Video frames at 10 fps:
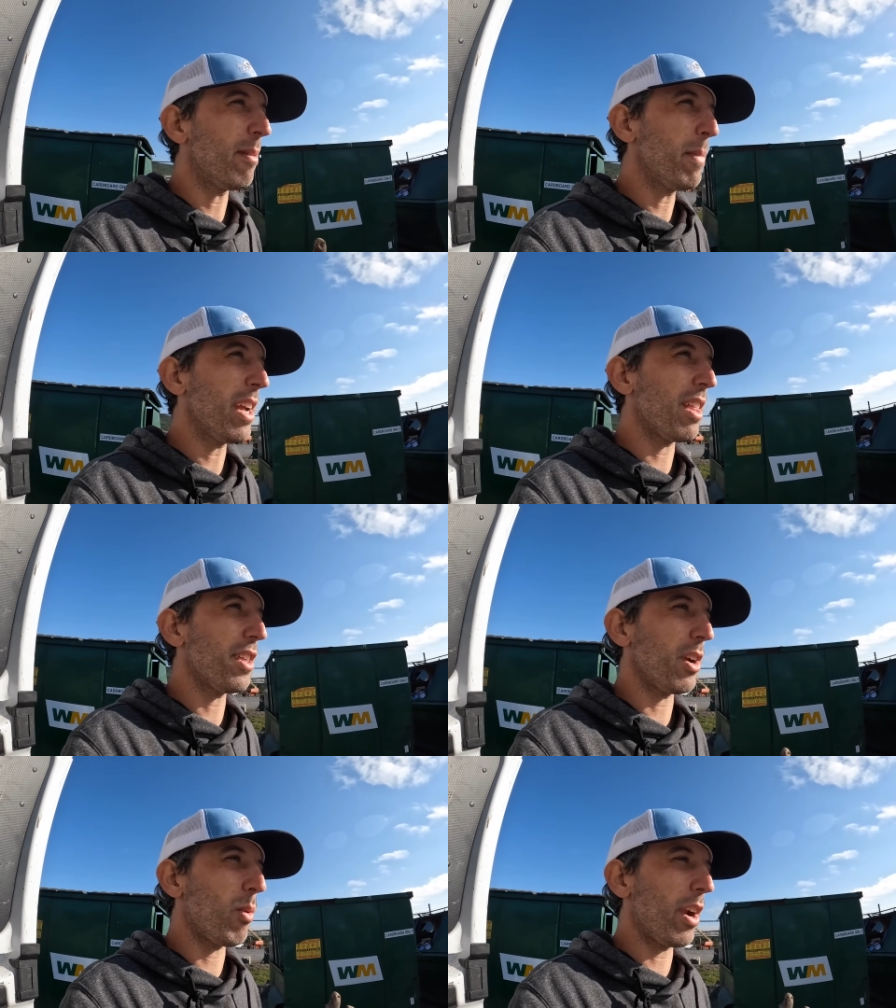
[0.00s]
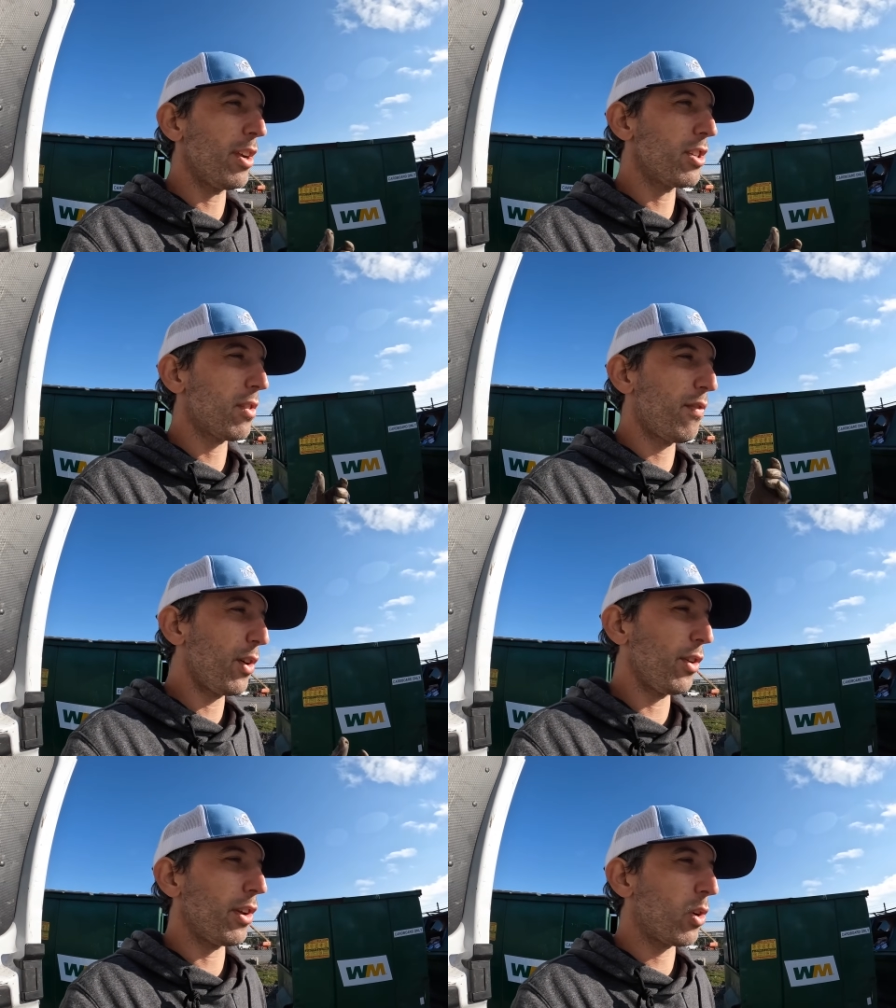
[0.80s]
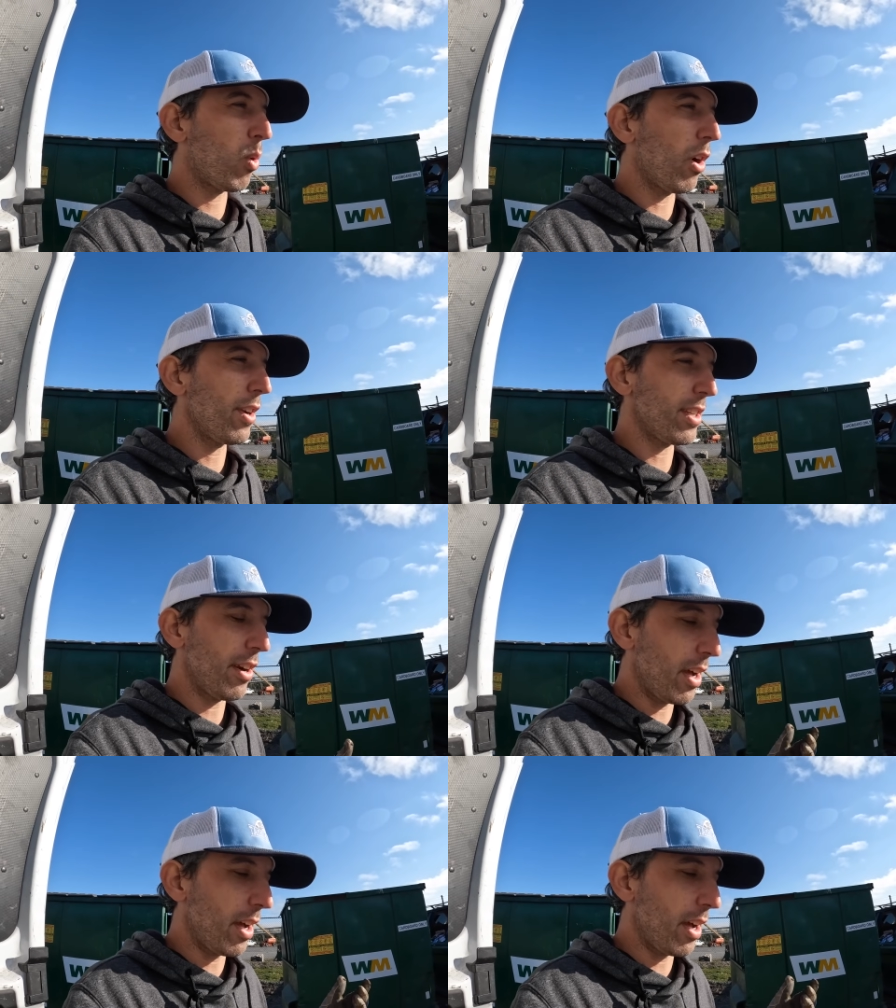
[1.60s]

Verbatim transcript: To me, I think, why don't you just fill in the quarries that